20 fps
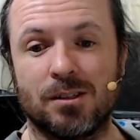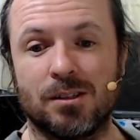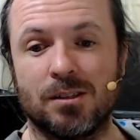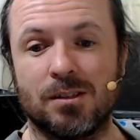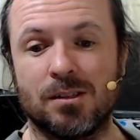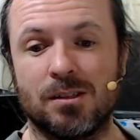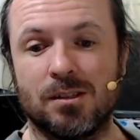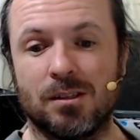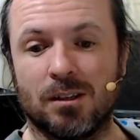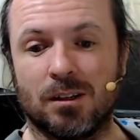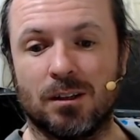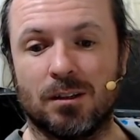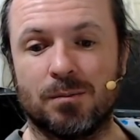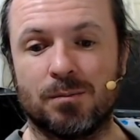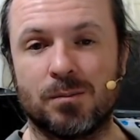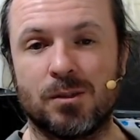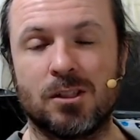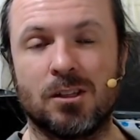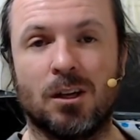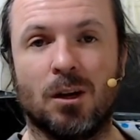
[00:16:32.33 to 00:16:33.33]
is
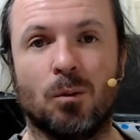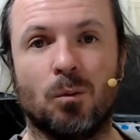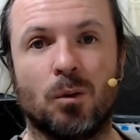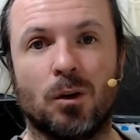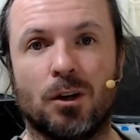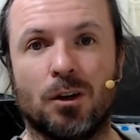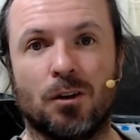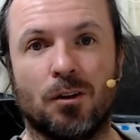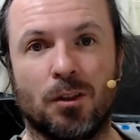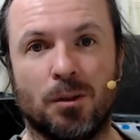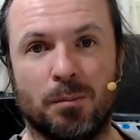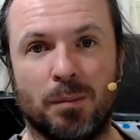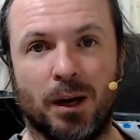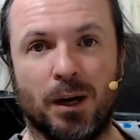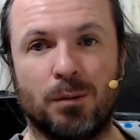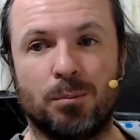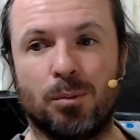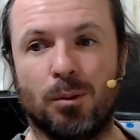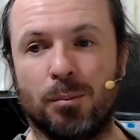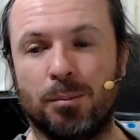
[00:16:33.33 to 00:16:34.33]
start working on the
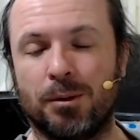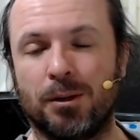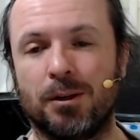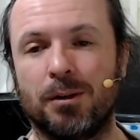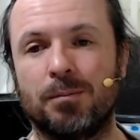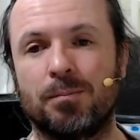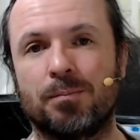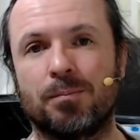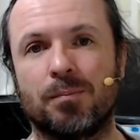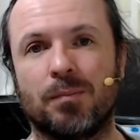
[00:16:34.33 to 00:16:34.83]
back property,